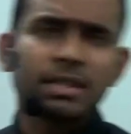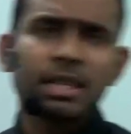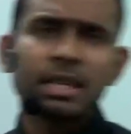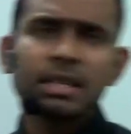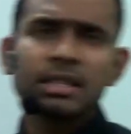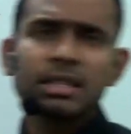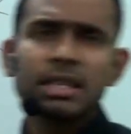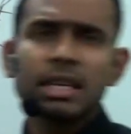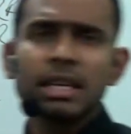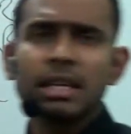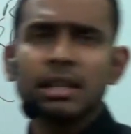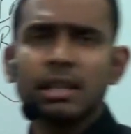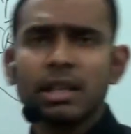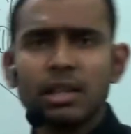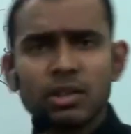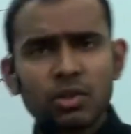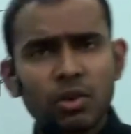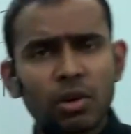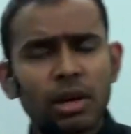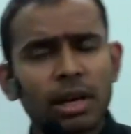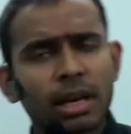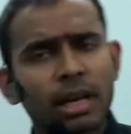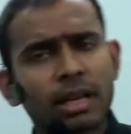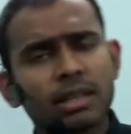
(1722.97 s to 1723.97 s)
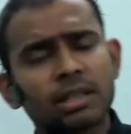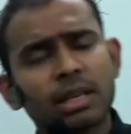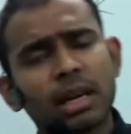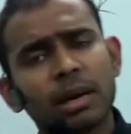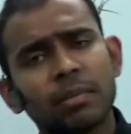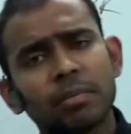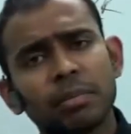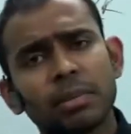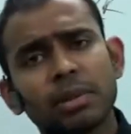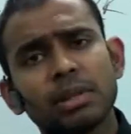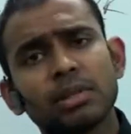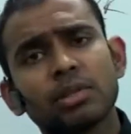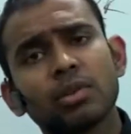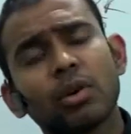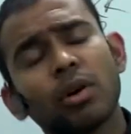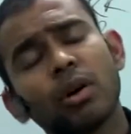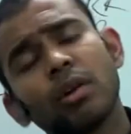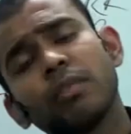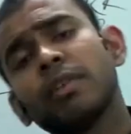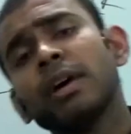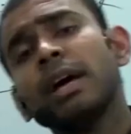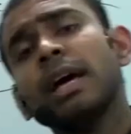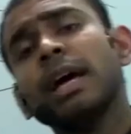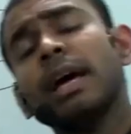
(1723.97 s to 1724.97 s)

16, these all are examples of